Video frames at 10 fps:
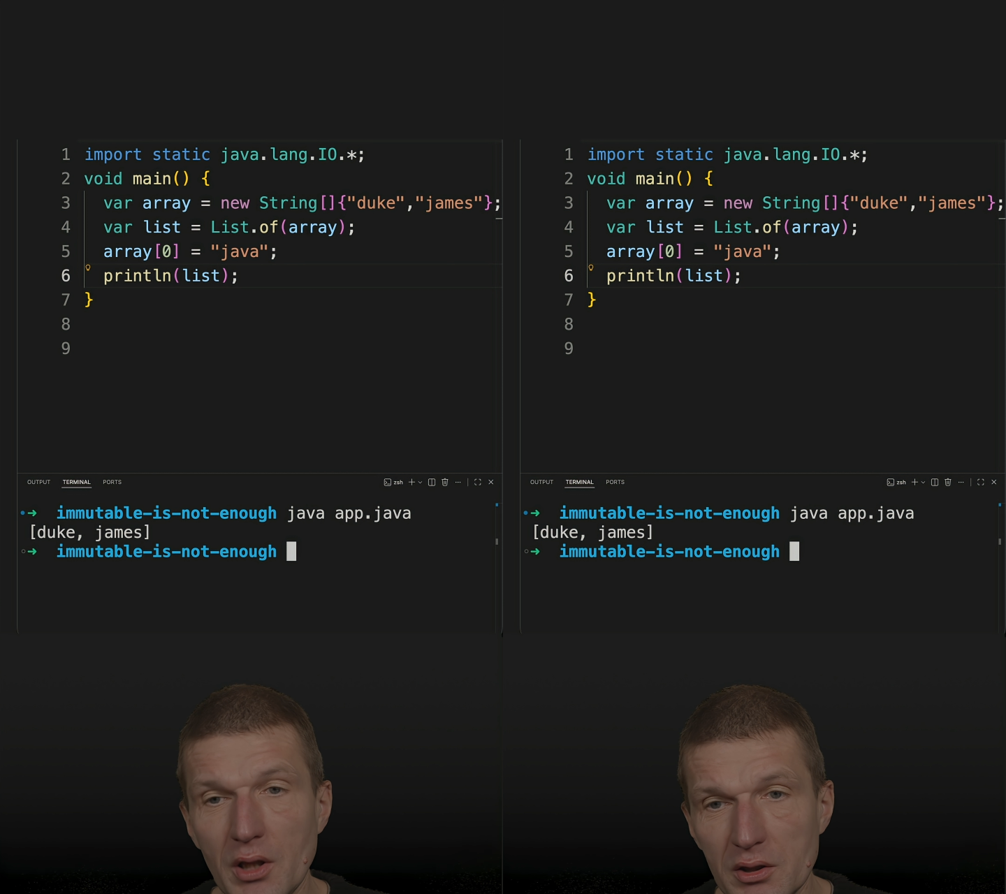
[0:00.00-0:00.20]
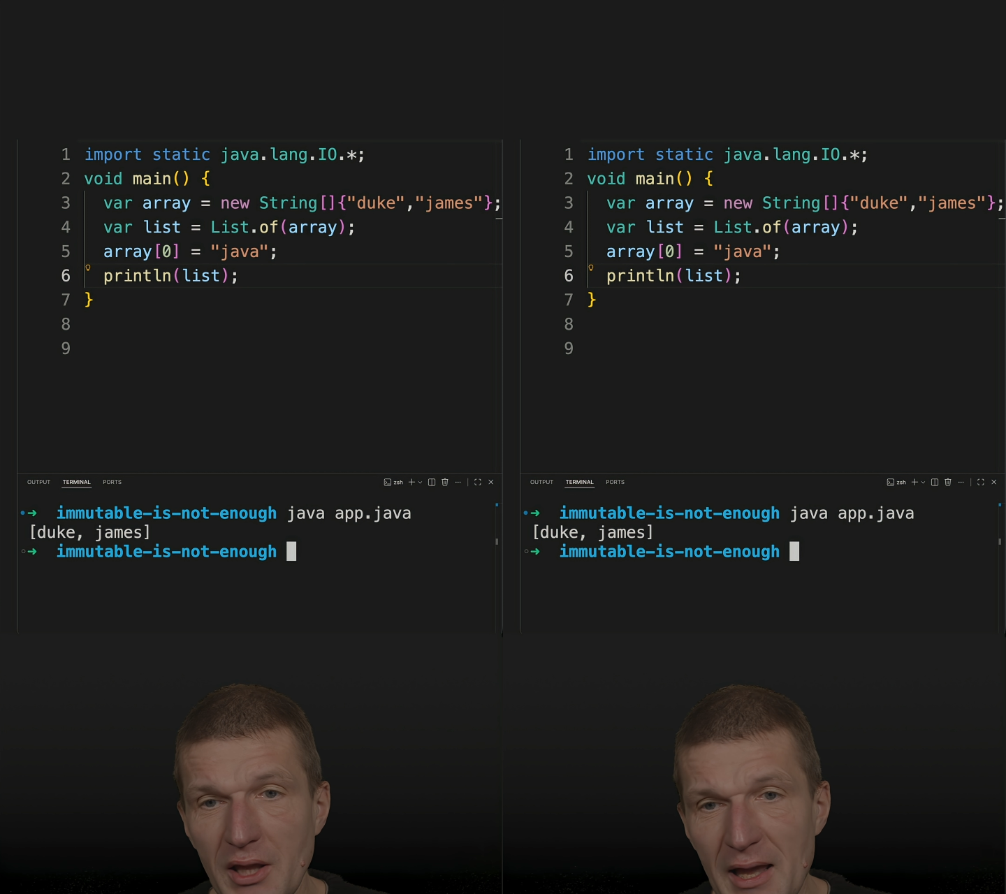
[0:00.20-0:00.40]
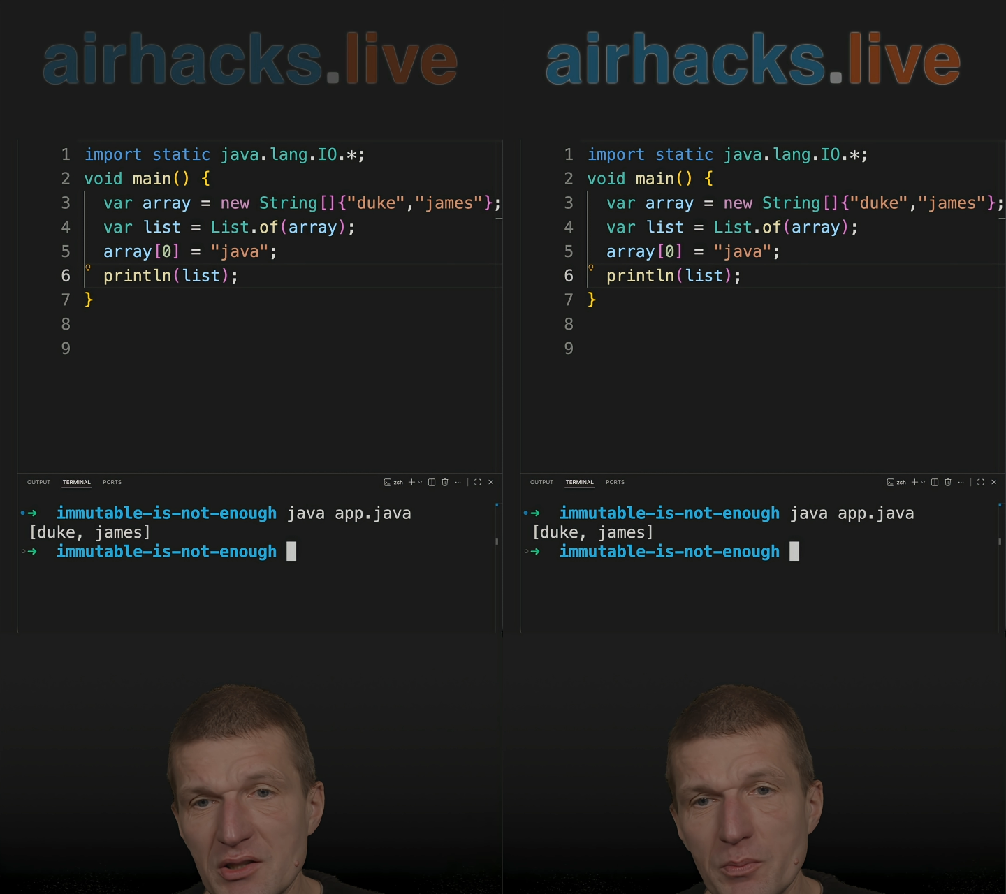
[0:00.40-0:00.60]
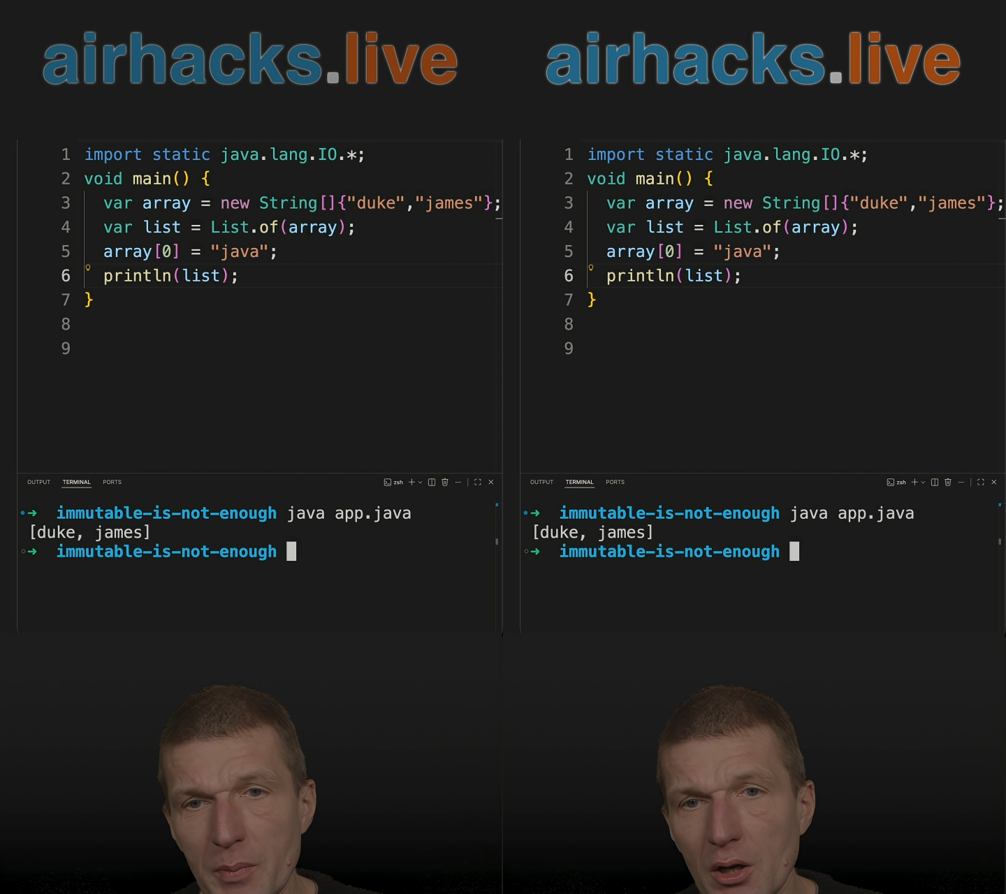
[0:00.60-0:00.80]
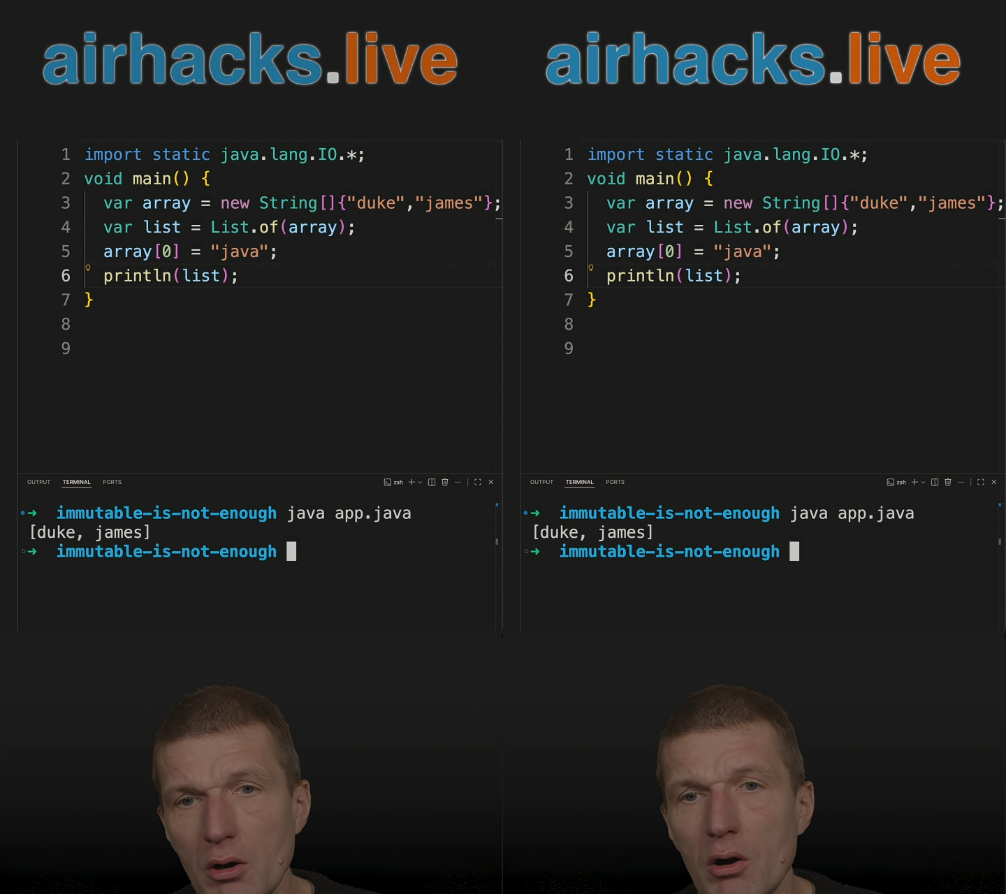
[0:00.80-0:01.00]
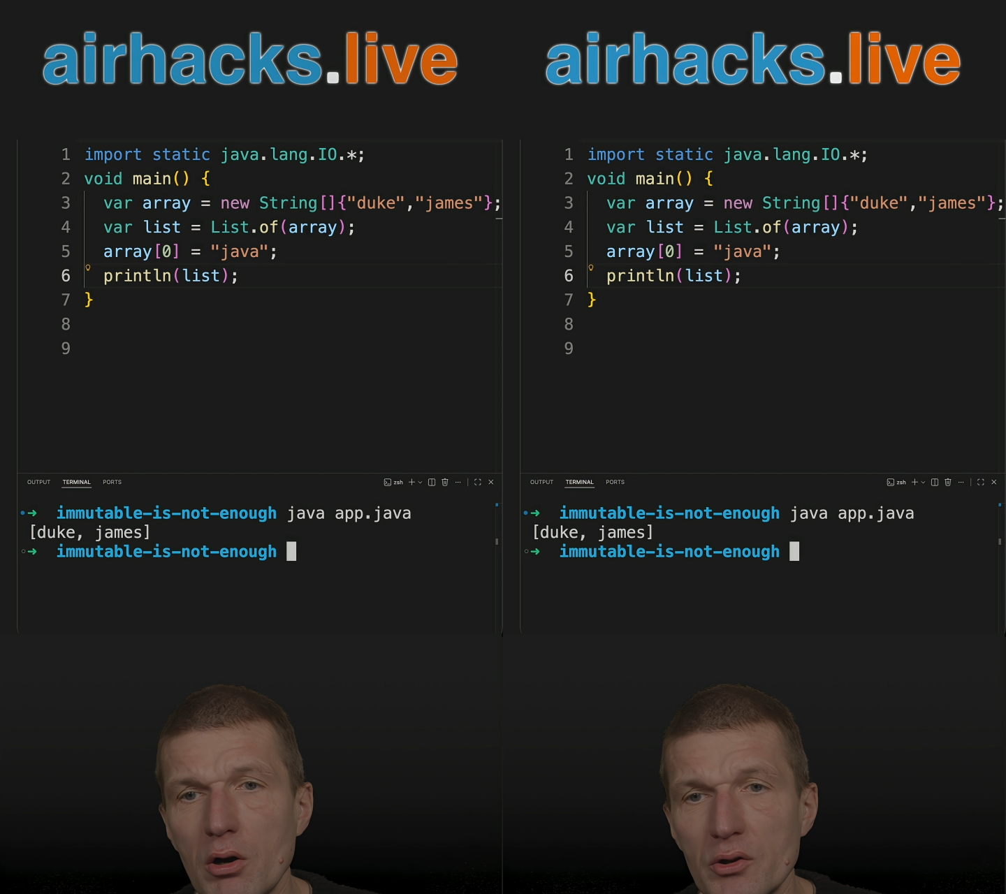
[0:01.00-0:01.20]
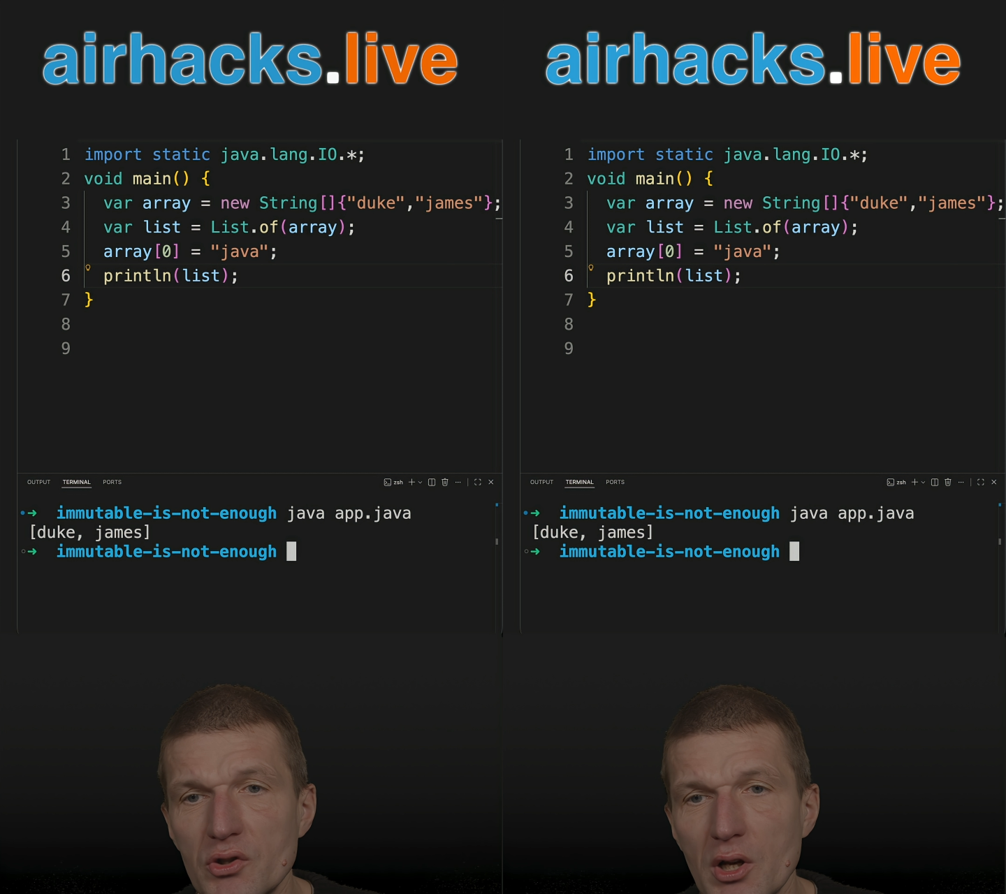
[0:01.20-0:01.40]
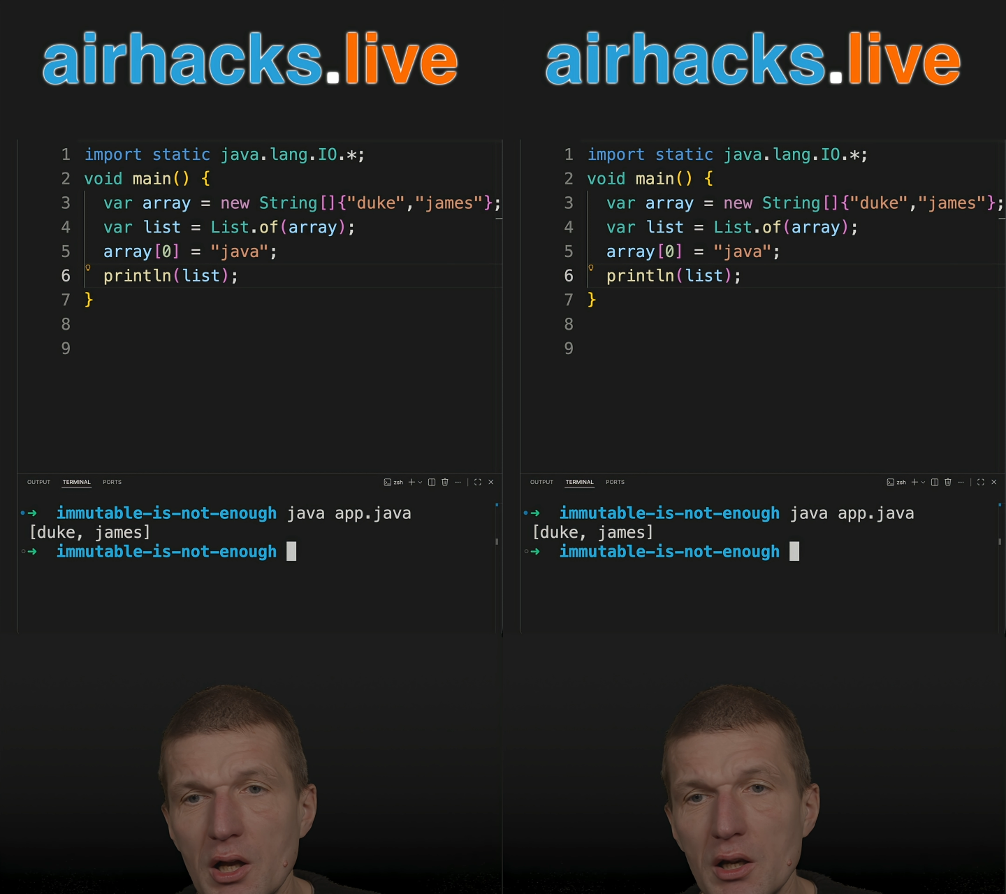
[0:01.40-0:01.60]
that that's because a